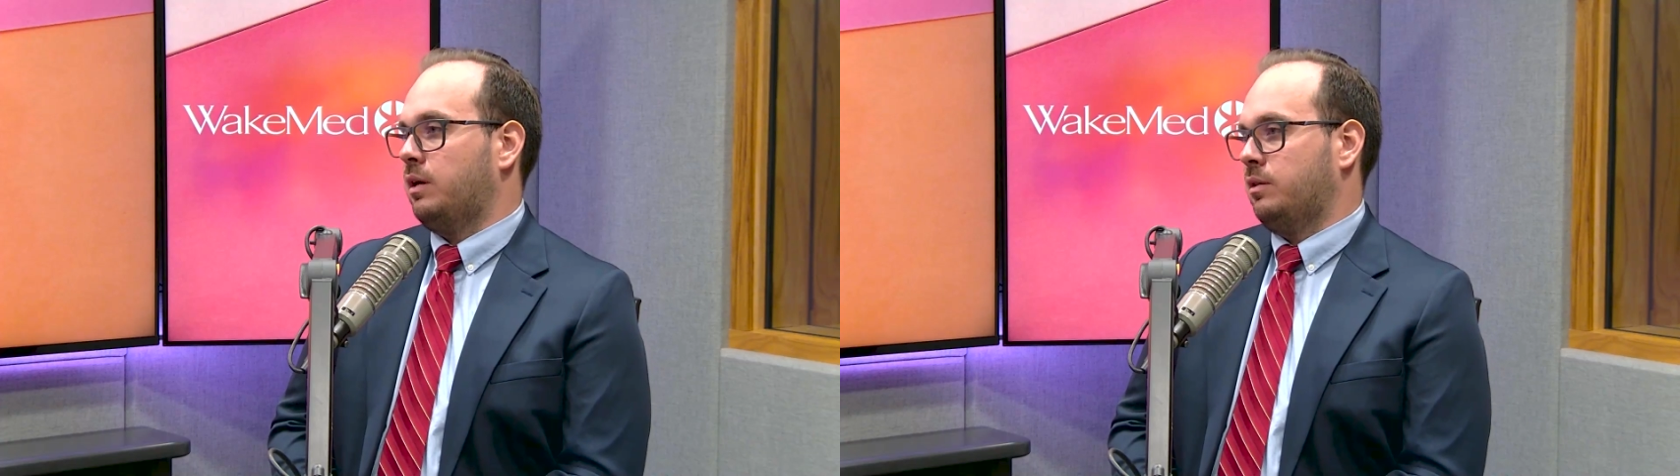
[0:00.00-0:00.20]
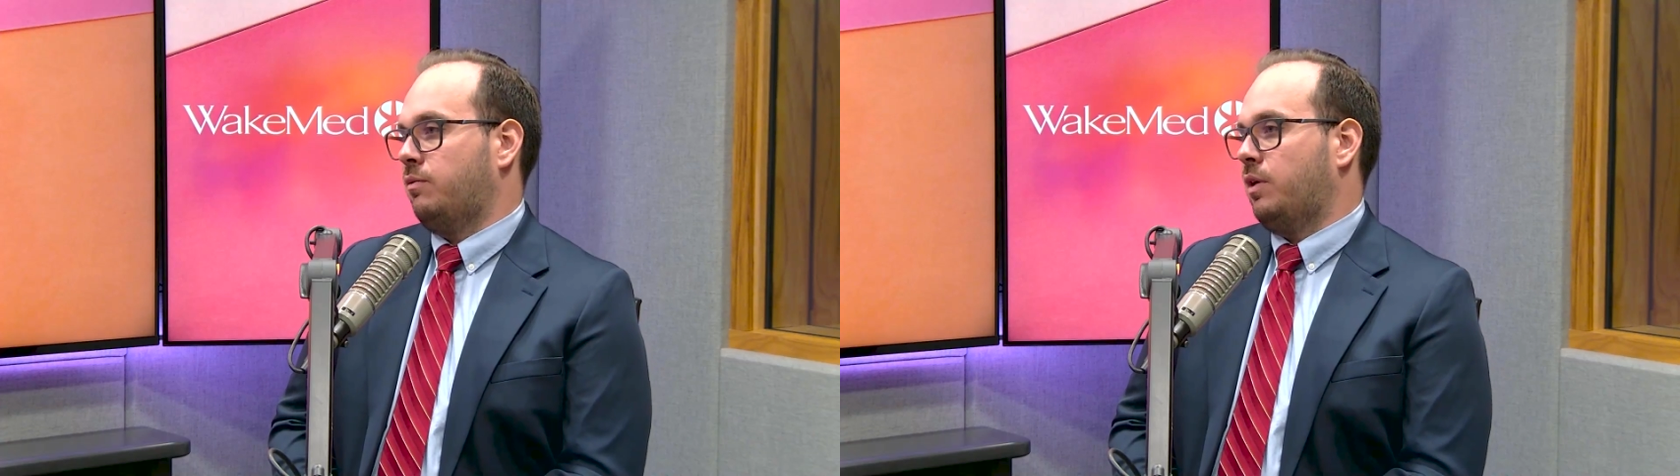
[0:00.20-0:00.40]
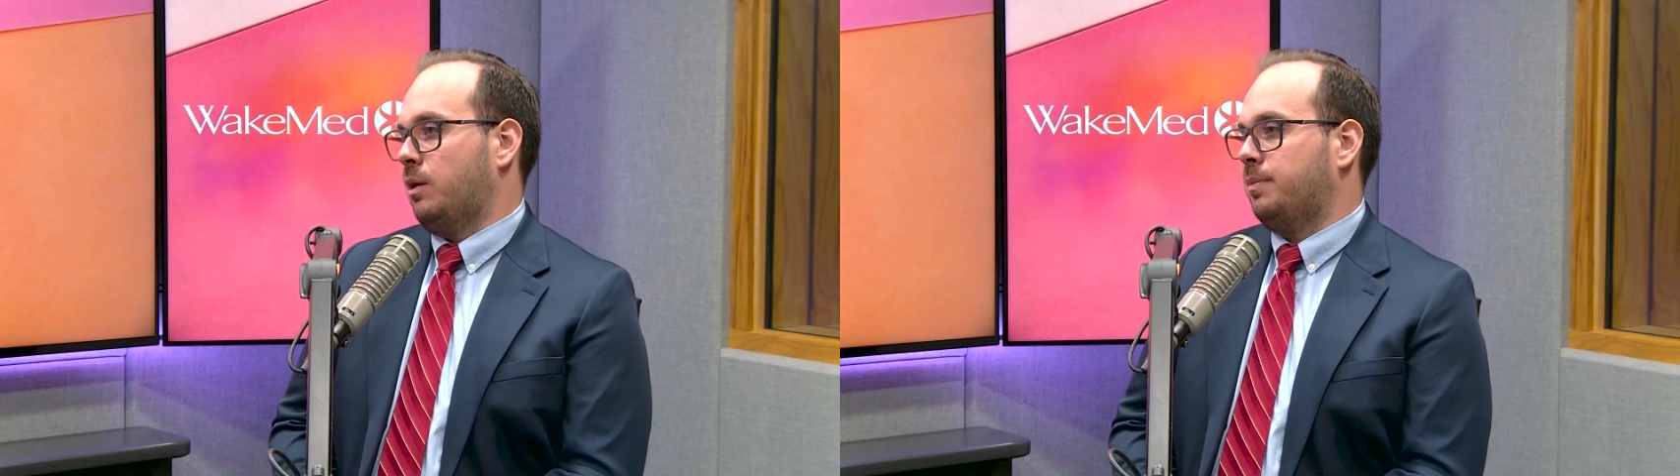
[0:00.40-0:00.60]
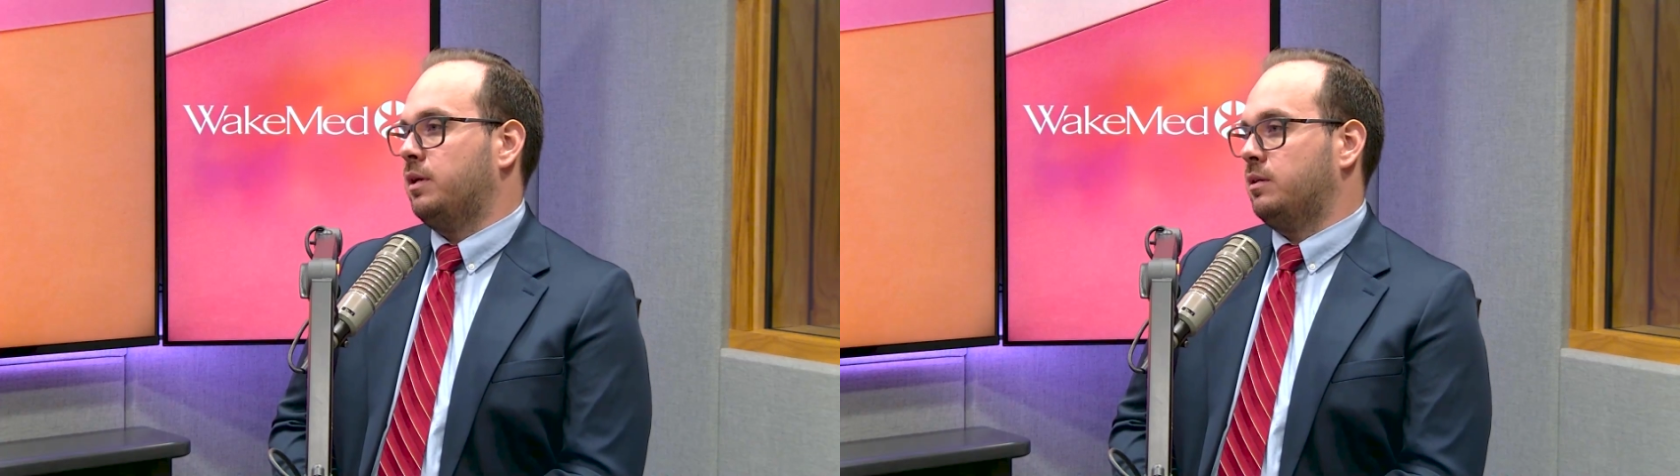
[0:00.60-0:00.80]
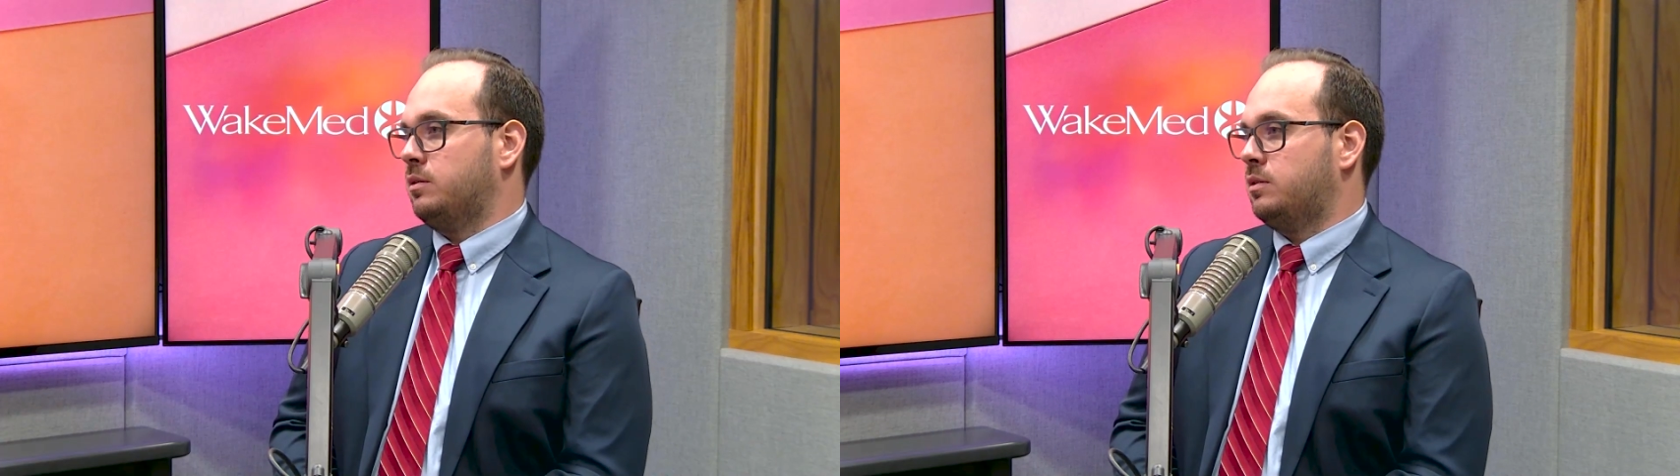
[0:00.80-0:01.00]

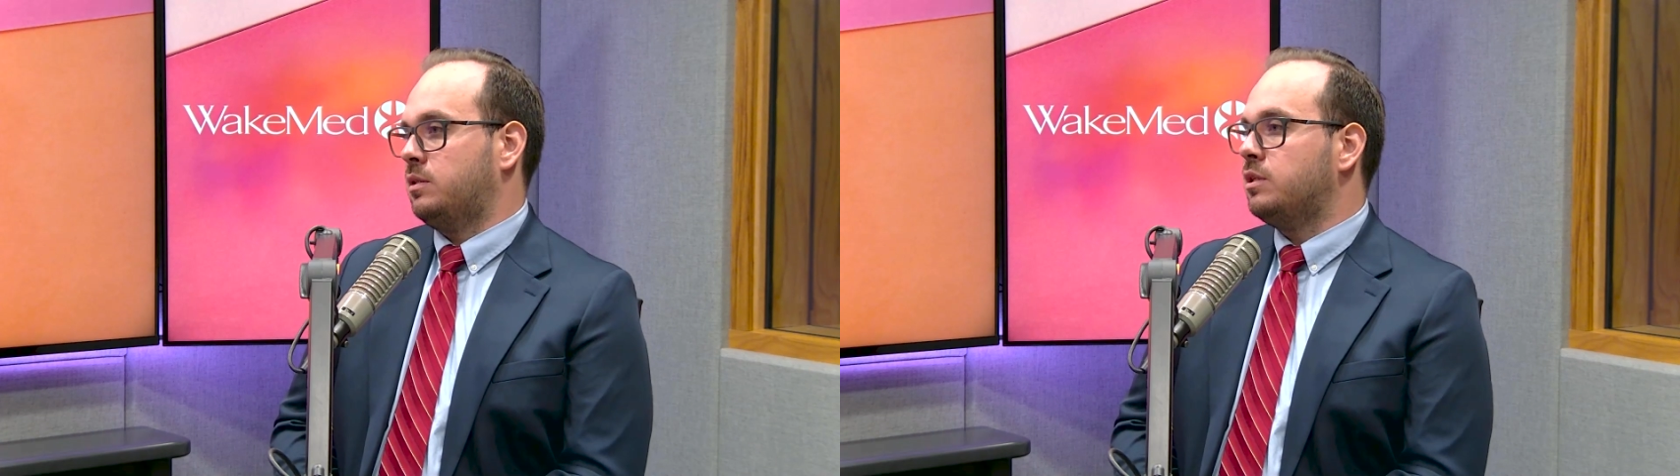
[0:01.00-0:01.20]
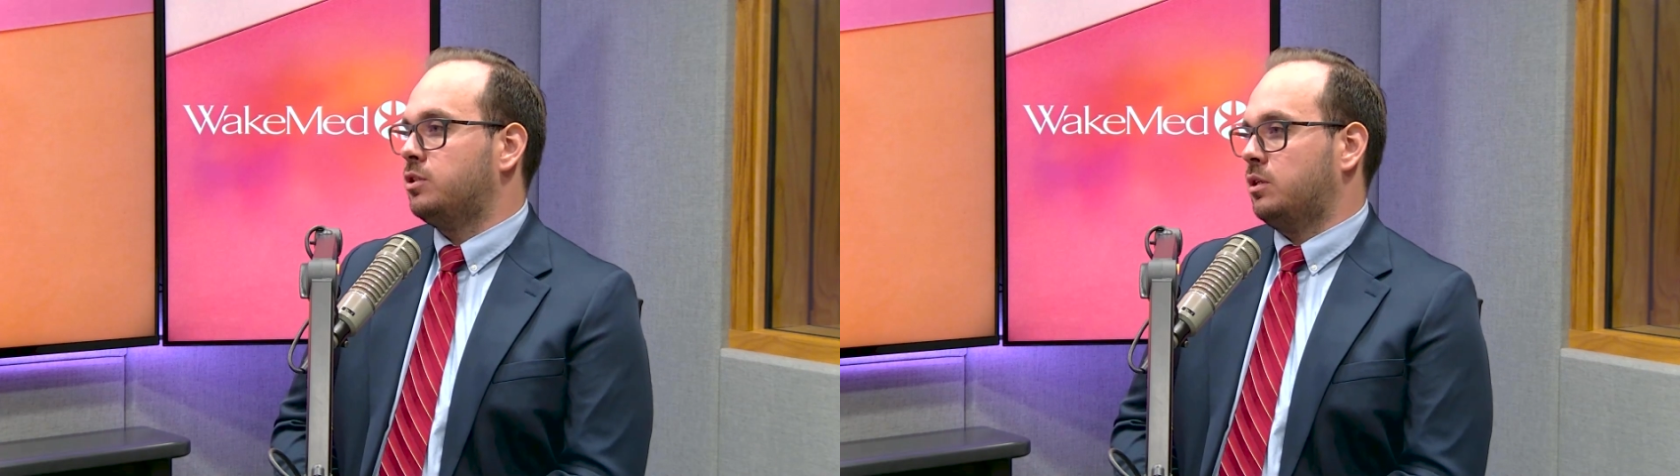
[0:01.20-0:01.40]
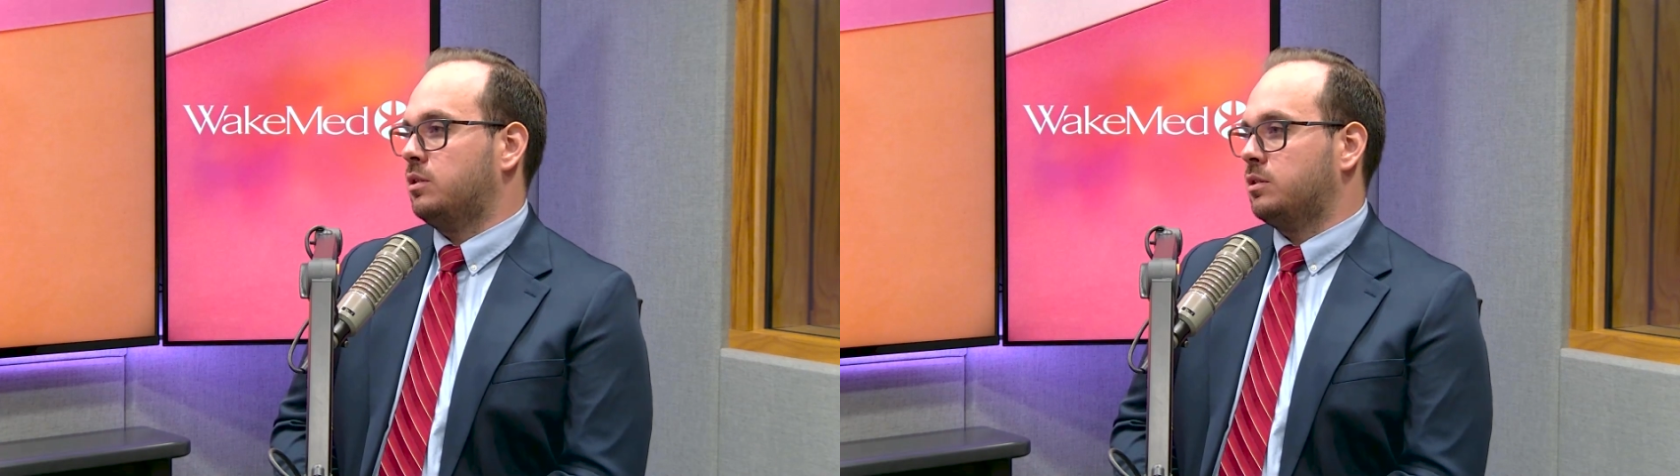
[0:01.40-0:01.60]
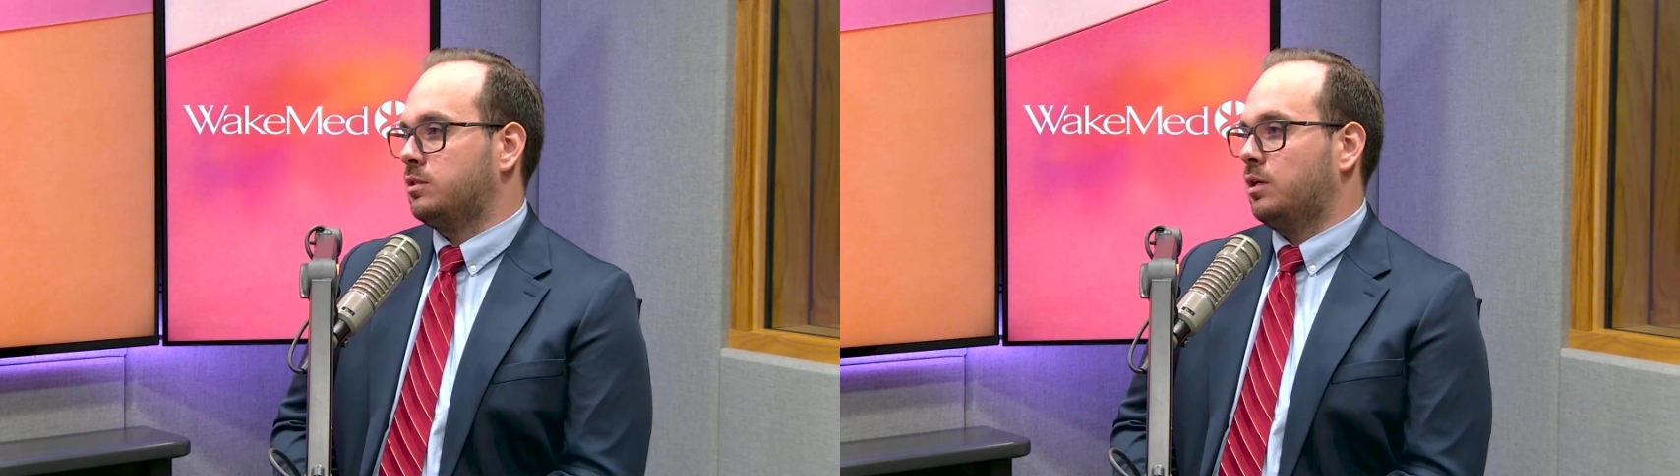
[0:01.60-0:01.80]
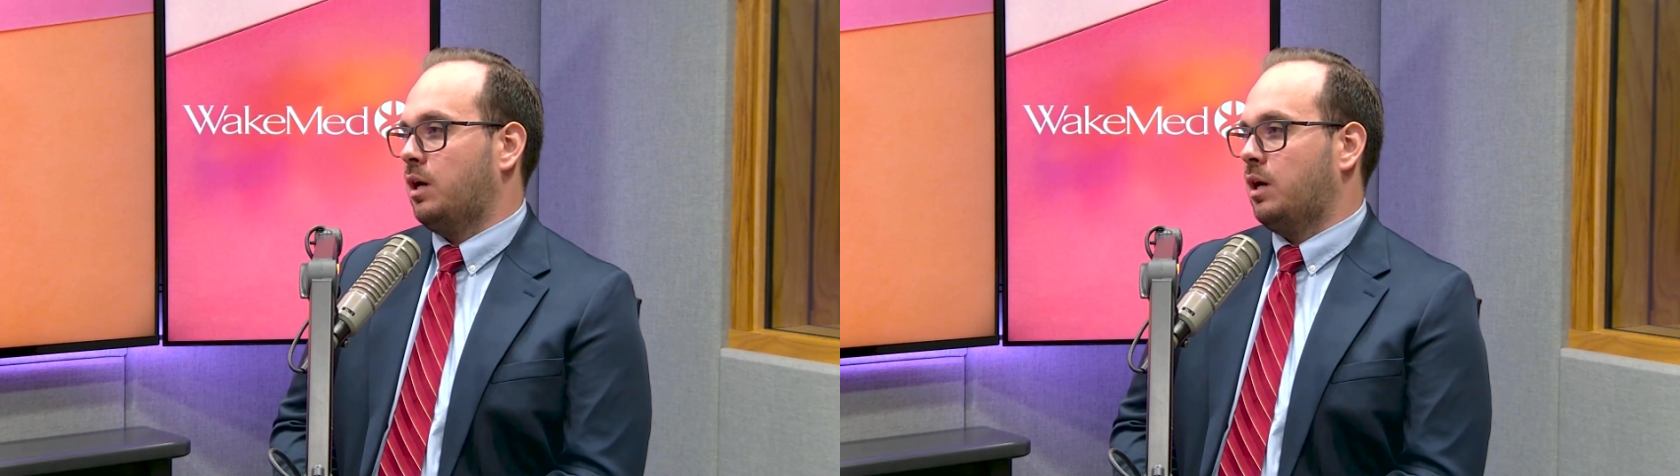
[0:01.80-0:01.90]
developing seizures.